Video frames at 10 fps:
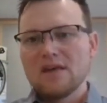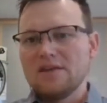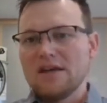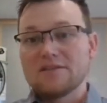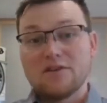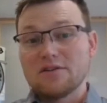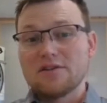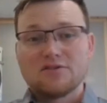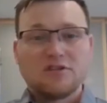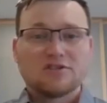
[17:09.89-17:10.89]
yes, our
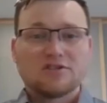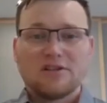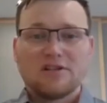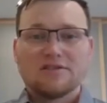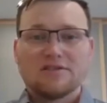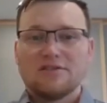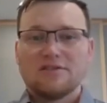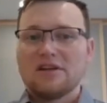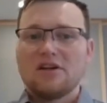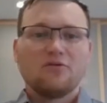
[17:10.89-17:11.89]
construction costs
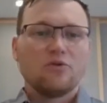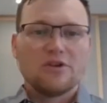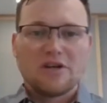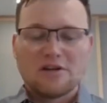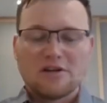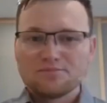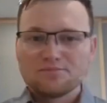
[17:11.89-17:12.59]
in California